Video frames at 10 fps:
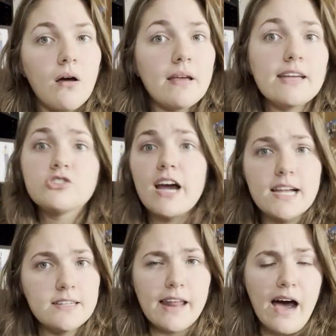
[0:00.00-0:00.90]
get
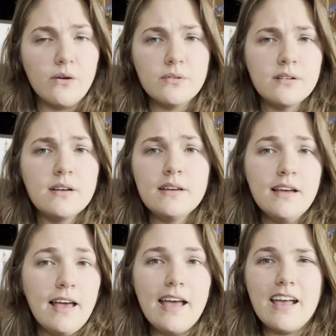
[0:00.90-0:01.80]
tracked down,
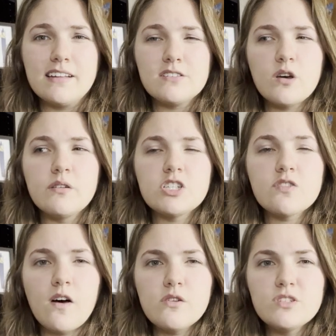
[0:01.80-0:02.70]
and so it just
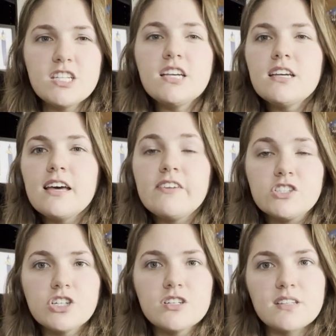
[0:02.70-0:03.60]
follows the
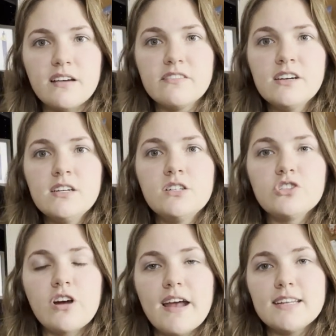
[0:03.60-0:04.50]
adventures of
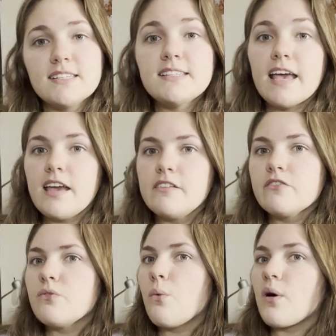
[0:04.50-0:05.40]
trying to
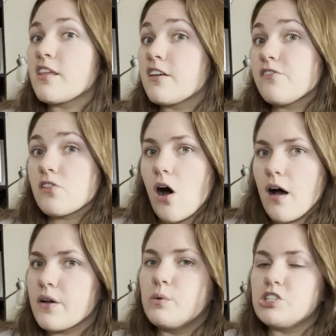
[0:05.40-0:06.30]
save one of the
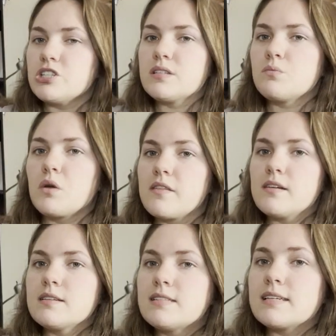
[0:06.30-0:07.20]
flock, which is one of the
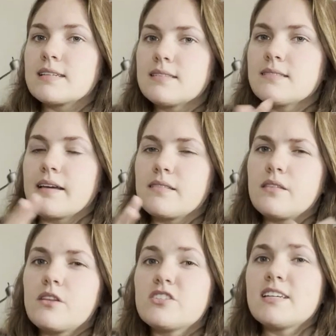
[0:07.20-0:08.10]
6, like
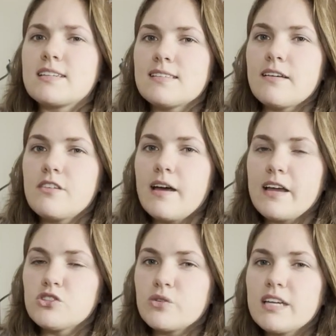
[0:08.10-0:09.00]
there's 6 of the
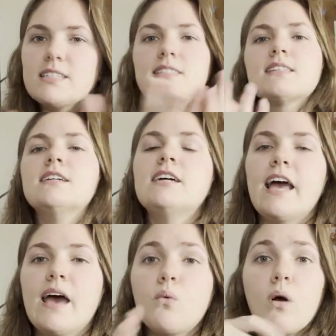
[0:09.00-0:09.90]
angel kids,
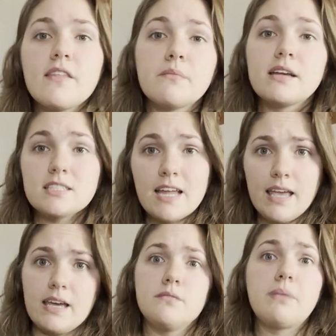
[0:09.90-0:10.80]
and one of them gets
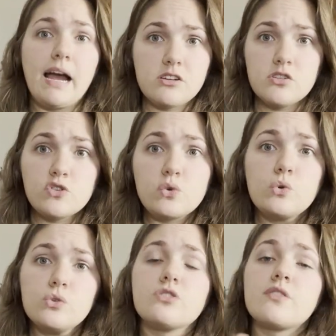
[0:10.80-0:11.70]
taken back to the
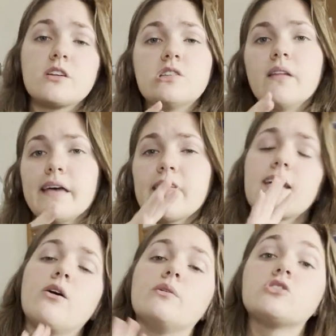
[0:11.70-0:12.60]
school, so they
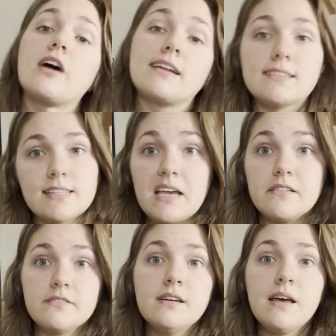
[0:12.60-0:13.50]
go and try to
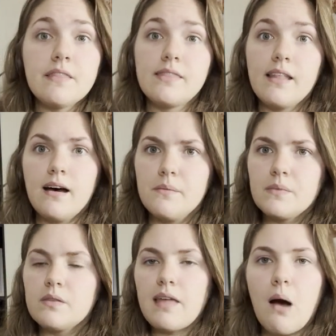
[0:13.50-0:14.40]
save
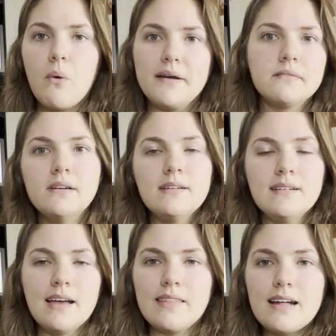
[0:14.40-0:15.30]
that one,
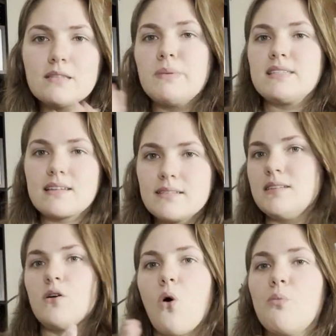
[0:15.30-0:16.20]
and that's basically
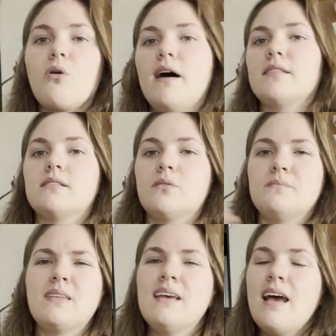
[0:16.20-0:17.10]
the whole plot.
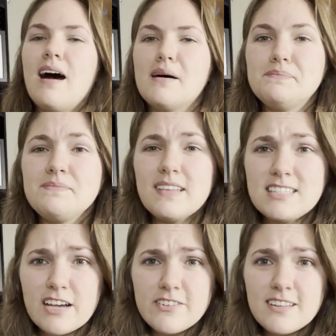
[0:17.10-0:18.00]

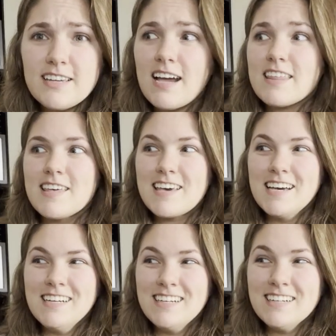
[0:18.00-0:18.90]
Definitely I
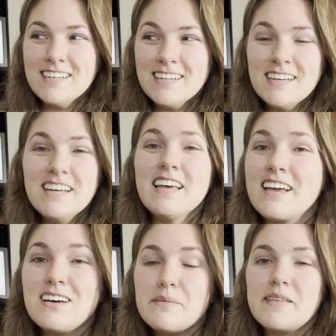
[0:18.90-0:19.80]
think it
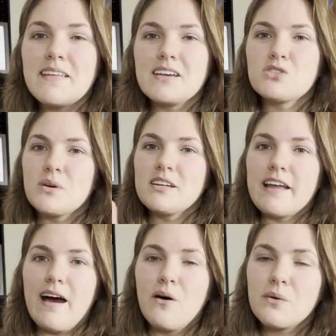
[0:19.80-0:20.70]
could have been like shortened
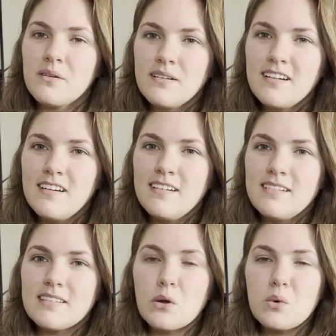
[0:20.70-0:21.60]
down.
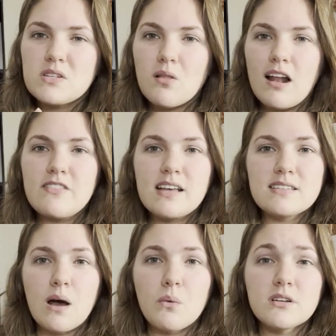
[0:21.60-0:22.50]
There was a lot of things
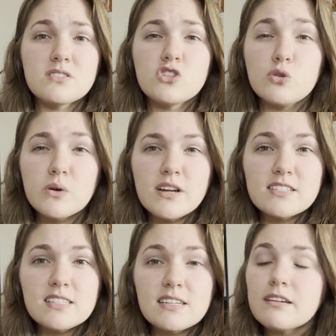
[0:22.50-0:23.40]
that weren't super
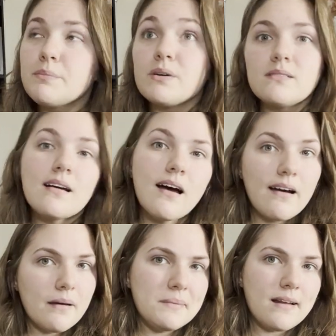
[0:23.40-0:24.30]
necessary, but
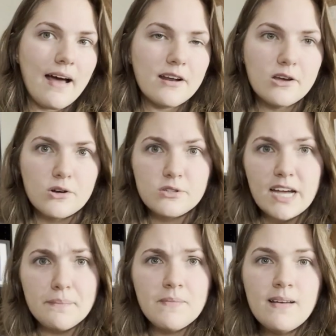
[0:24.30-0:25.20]
I mean, I had a good old
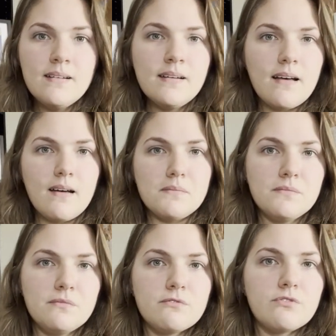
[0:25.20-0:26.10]
time.
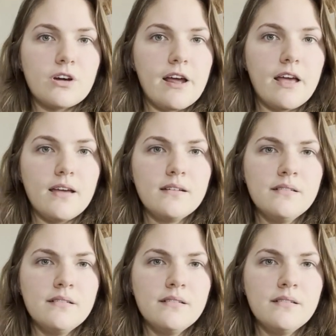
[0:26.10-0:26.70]
For 3